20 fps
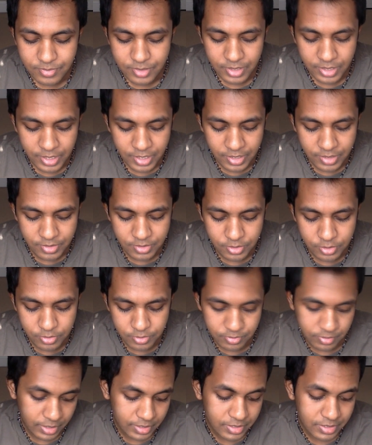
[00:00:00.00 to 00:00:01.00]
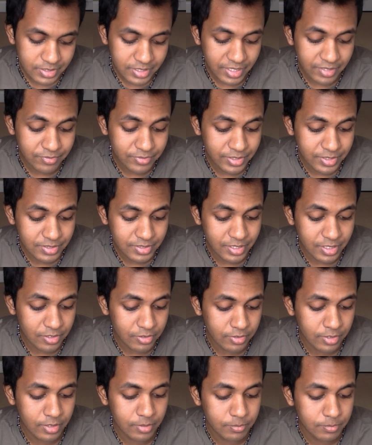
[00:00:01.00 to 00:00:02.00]
yeah, so I just have this
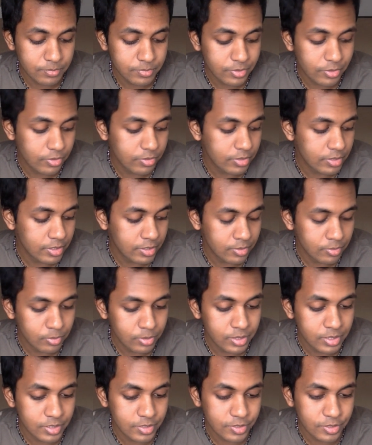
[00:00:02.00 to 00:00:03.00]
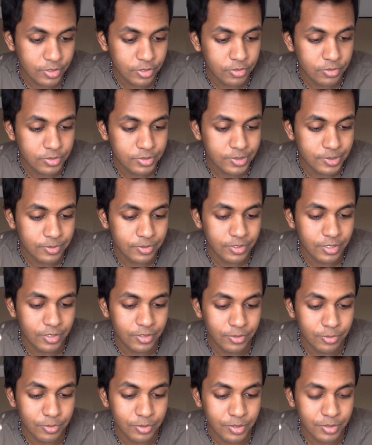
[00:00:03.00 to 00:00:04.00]
now, and I'm totally willing to go to
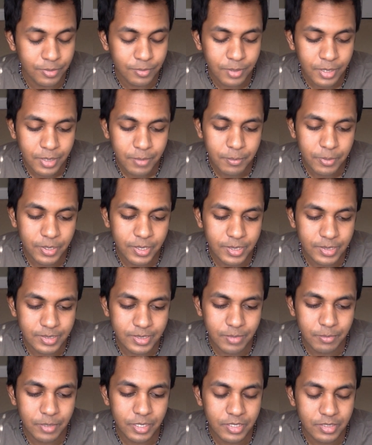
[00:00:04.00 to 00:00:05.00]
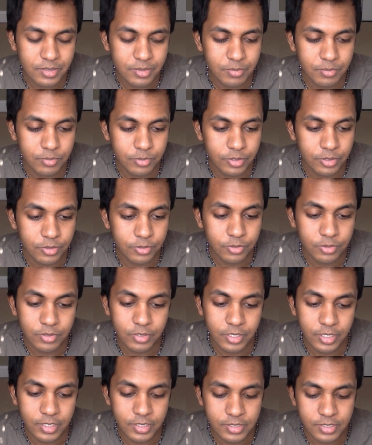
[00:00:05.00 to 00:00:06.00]
another one because they make some really cool
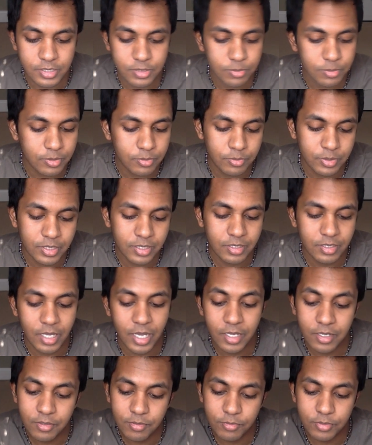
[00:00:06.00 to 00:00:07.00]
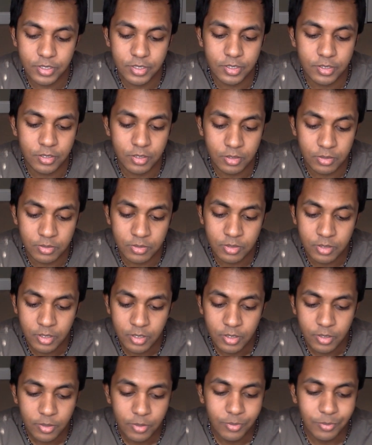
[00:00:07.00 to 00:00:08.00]
things. This one I didn't really know
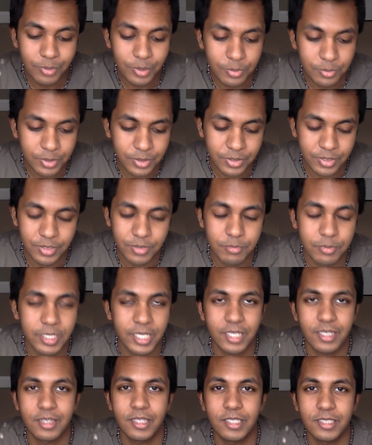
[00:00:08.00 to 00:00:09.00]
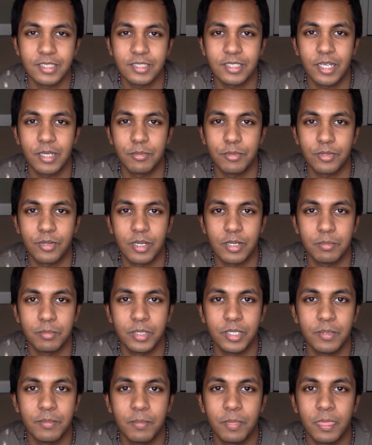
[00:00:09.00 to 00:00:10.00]
what we were gonna paint this time around,
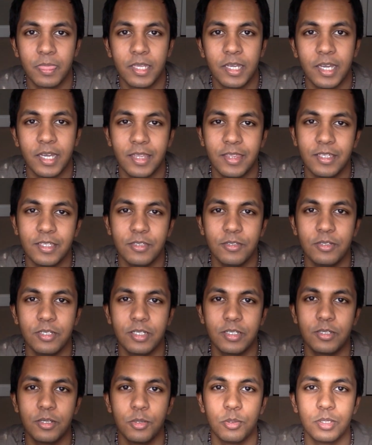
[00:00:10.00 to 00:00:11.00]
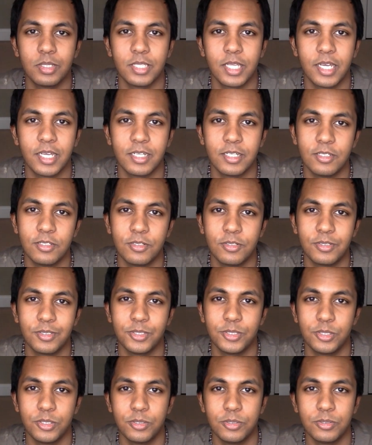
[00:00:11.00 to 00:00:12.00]
but I think you can go online and you
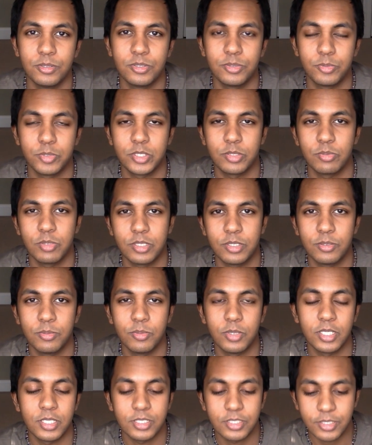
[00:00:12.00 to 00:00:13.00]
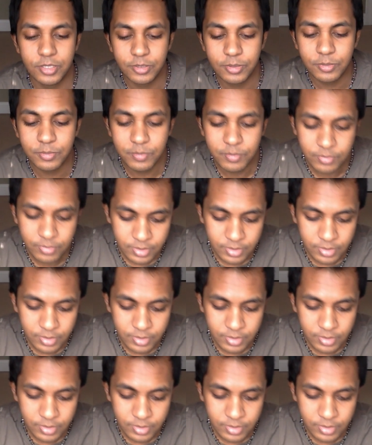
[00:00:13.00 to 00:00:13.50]
can choose which one you want to,